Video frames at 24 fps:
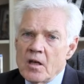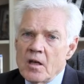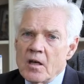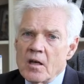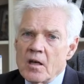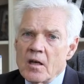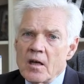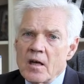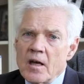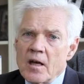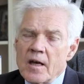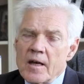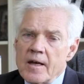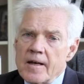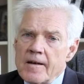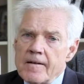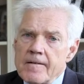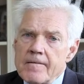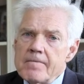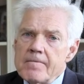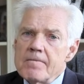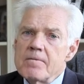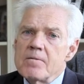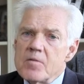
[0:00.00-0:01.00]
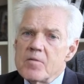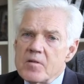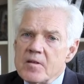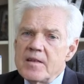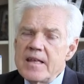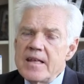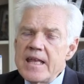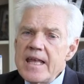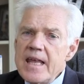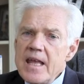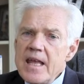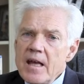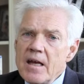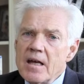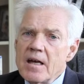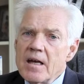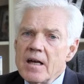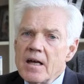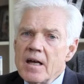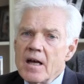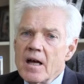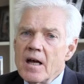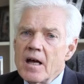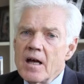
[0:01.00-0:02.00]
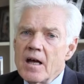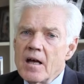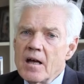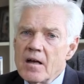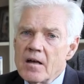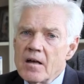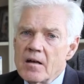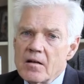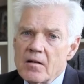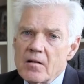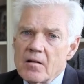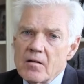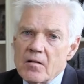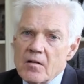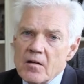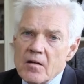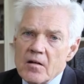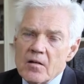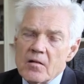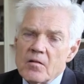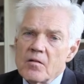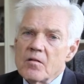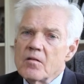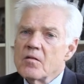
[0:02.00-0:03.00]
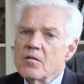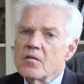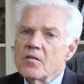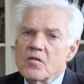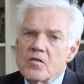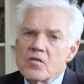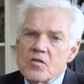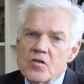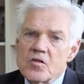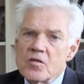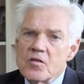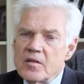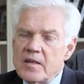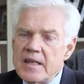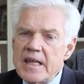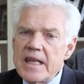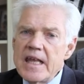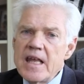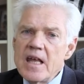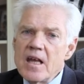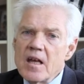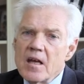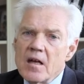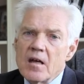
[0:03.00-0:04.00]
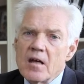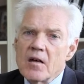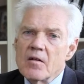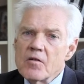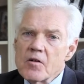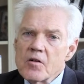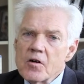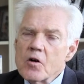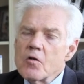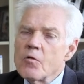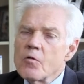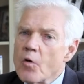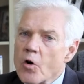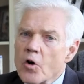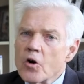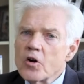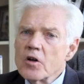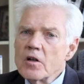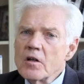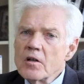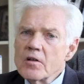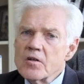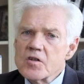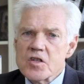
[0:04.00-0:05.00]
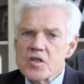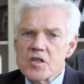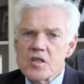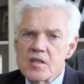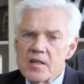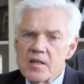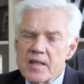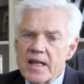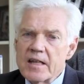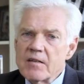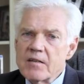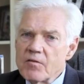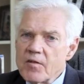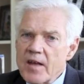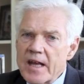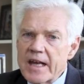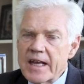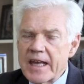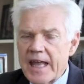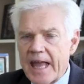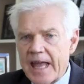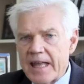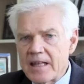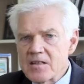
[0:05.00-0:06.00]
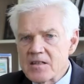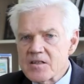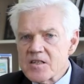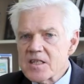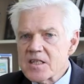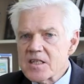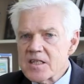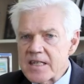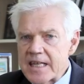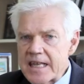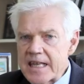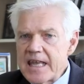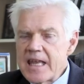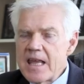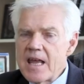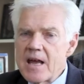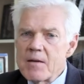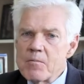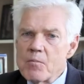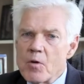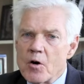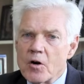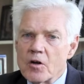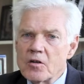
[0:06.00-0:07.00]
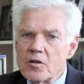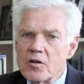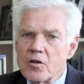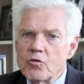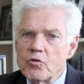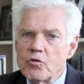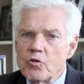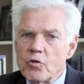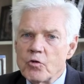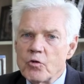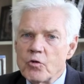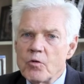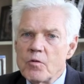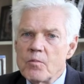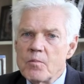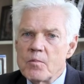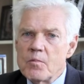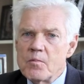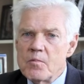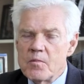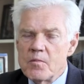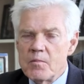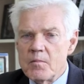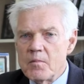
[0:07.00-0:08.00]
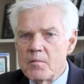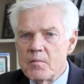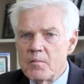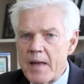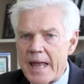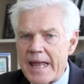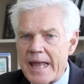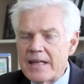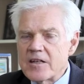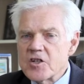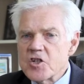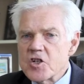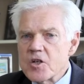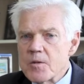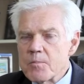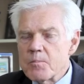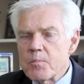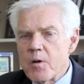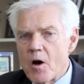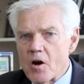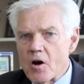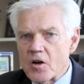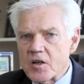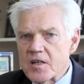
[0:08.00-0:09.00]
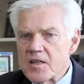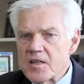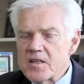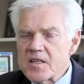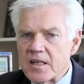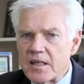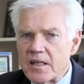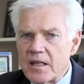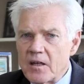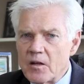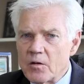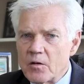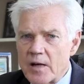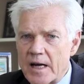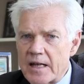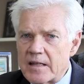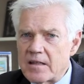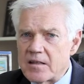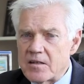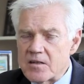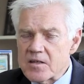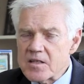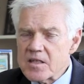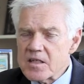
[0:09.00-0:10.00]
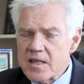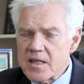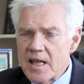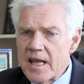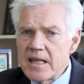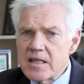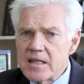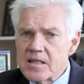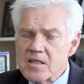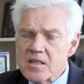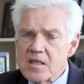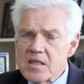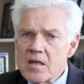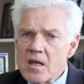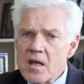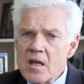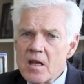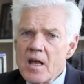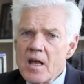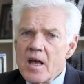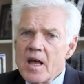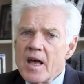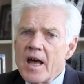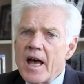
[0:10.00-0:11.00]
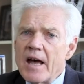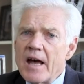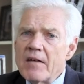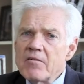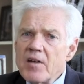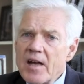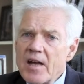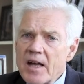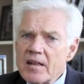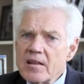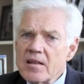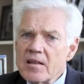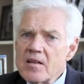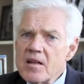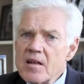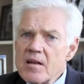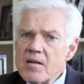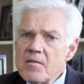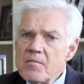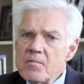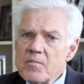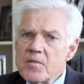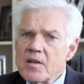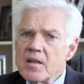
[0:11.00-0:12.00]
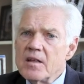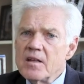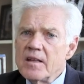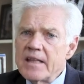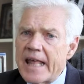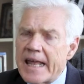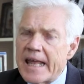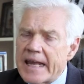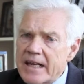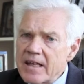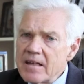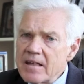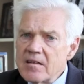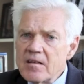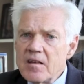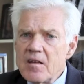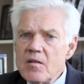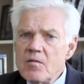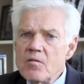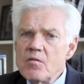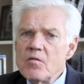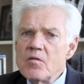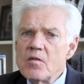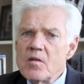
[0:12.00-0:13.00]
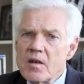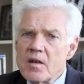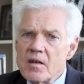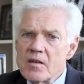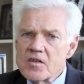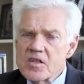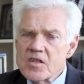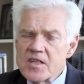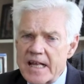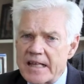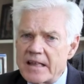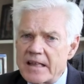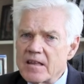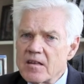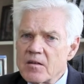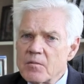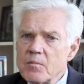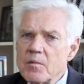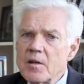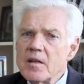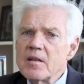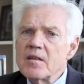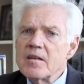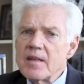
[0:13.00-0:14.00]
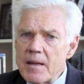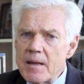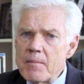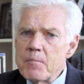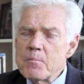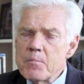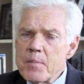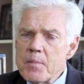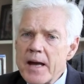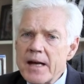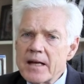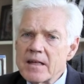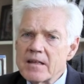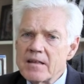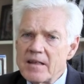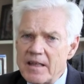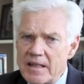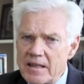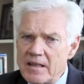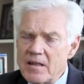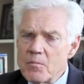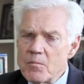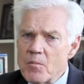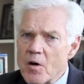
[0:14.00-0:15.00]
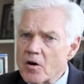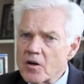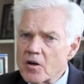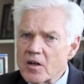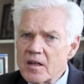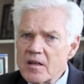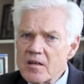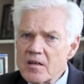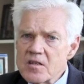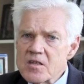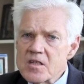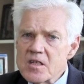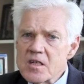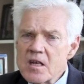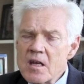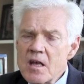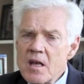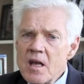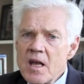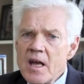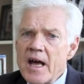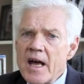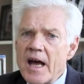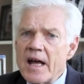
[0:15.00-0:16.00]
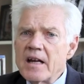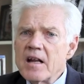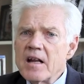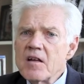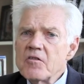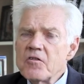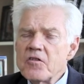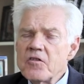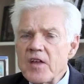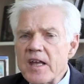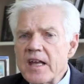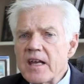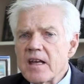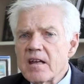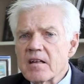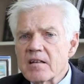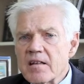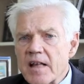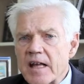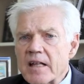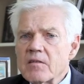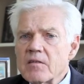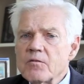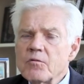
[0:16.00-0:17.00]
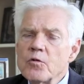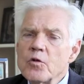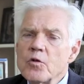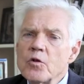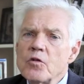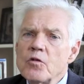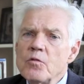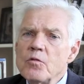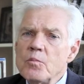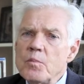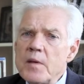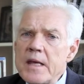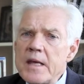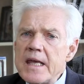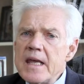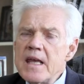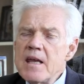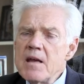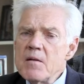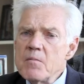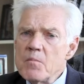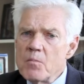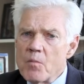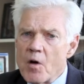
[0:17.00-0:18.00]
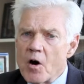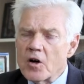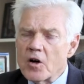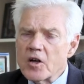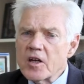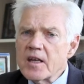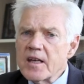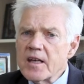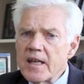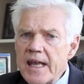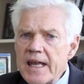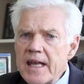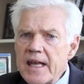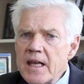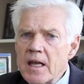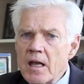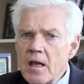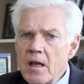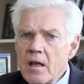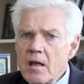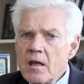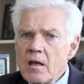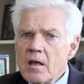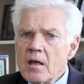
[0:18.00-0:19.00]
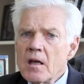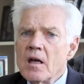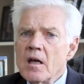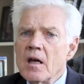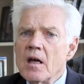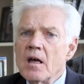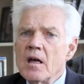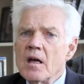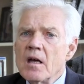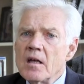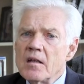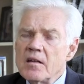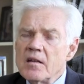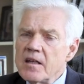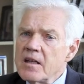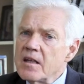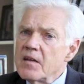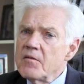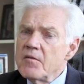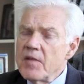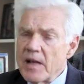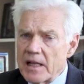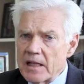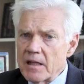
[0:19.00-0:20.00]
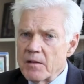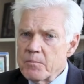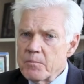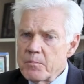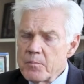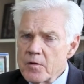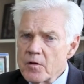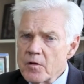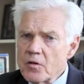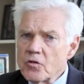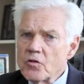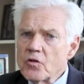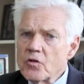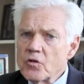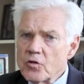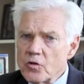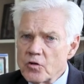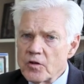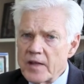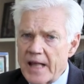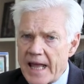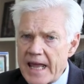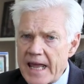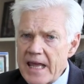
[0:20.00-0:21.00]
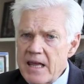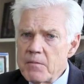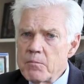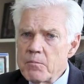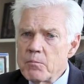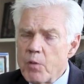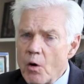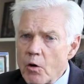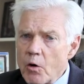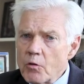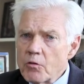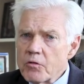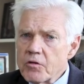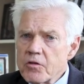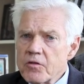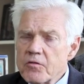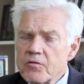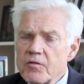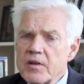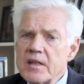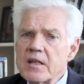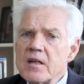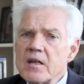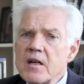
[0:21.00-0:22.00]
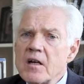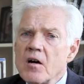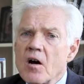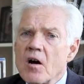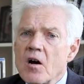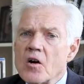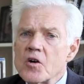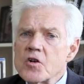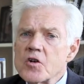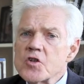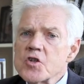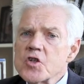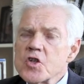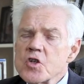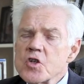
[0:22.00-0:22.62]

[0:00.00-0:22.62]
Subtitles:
The quarrels that we again see among the two major parties in the United States have had the negative sentiment impact in the markets. And I think that would be marking the development today, both with regards